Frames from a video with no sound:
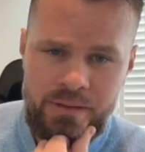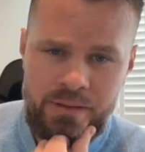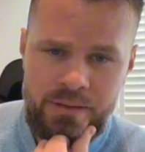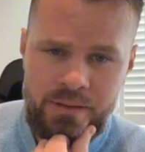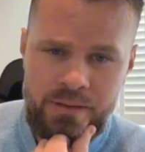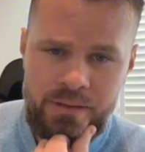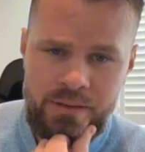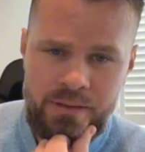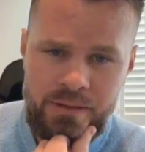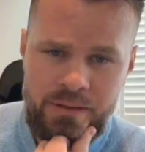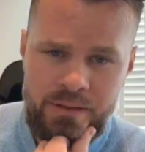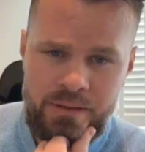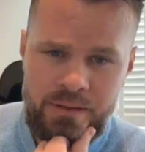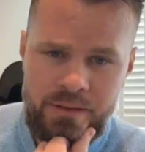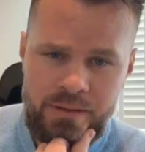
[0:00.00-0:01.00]

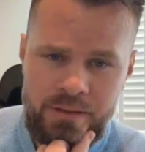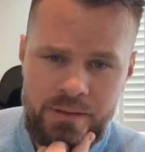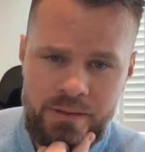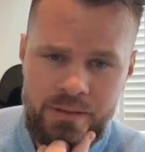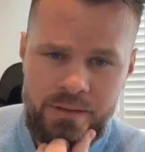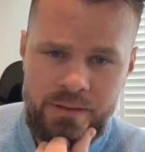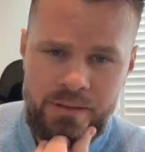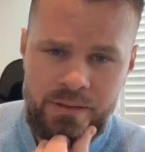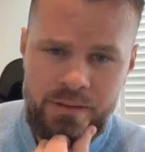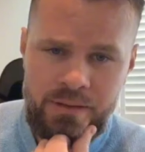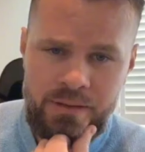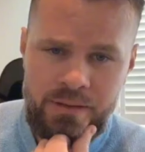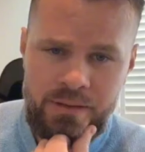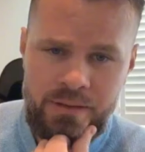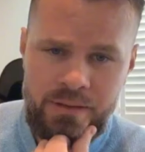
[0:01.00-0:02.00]

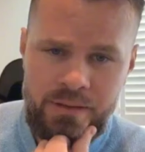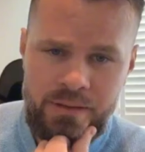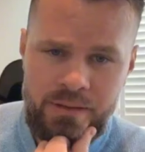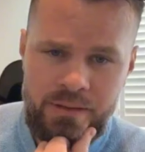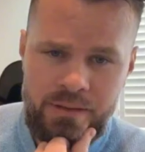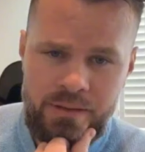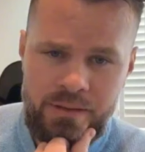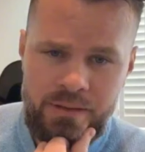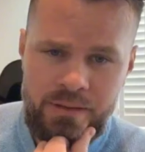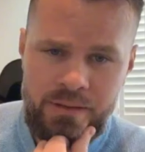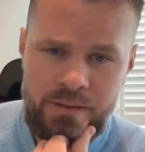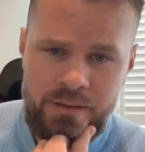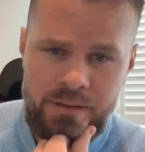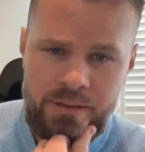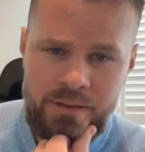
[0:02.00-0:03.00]

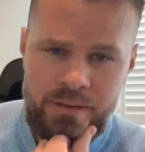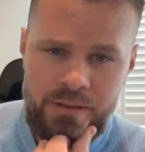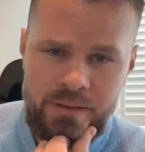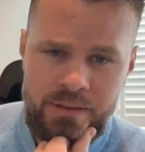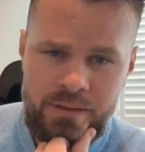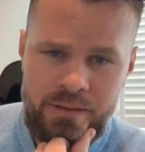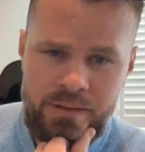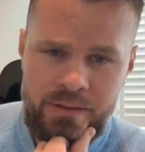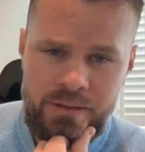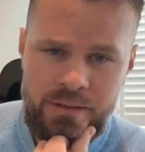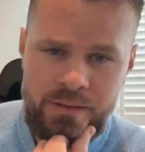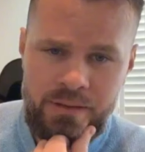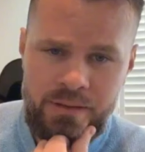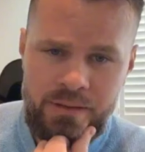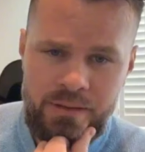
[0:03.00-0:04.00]

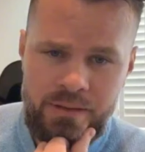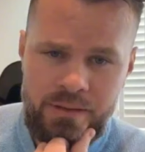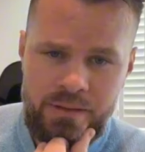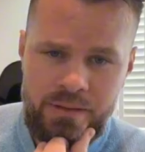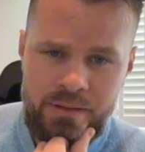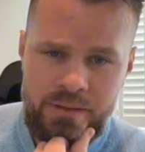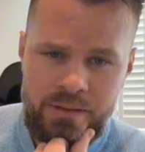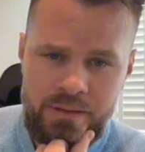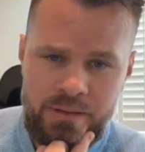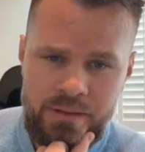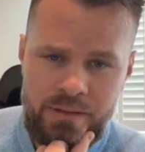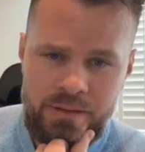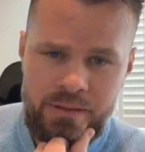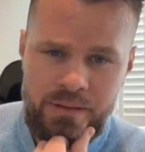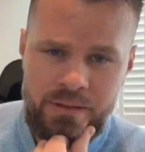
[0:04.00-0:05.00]

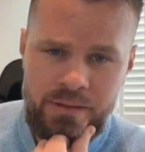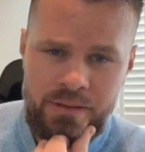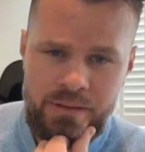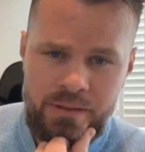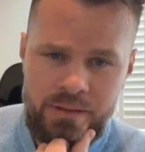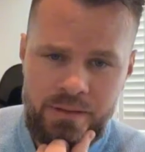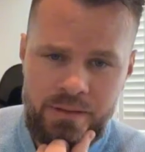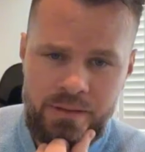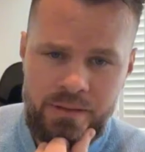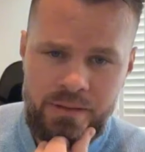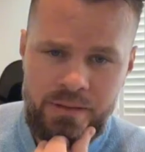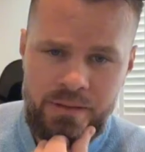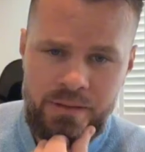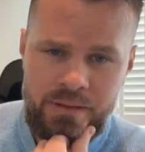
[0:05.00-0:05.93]
(silent)